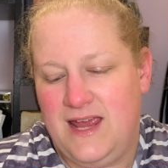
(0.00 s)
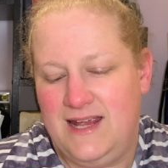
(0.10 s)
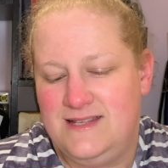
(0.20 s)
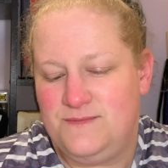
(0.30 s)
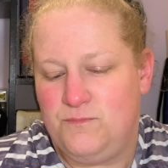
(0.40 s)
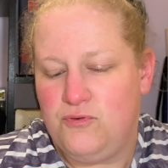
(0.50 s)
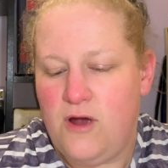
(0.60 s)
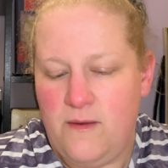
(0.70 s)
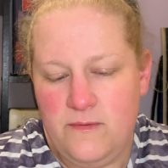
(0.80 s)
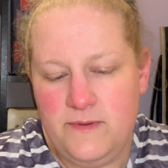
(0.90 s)
It's
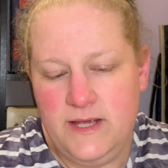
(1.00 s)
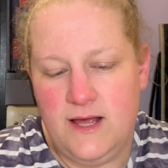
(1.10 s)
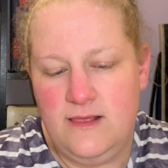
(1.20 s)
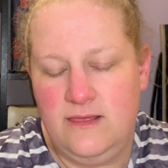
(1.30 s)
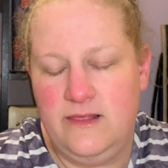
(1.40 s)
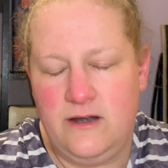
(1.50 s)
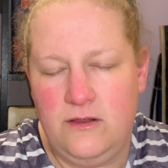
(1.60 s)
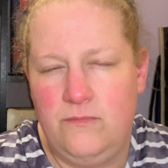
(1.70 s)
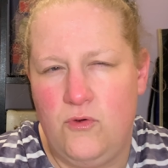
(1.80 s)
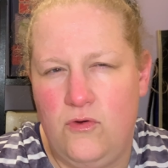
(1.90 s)
probably a
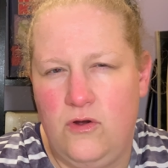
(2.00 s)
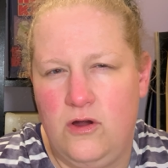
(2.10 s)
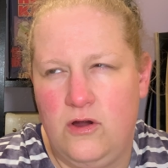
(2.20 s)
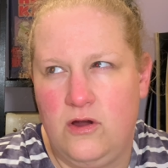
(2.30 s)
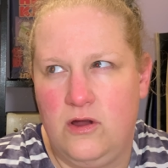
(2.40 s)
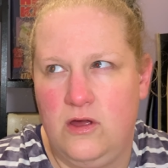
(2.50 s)
little more,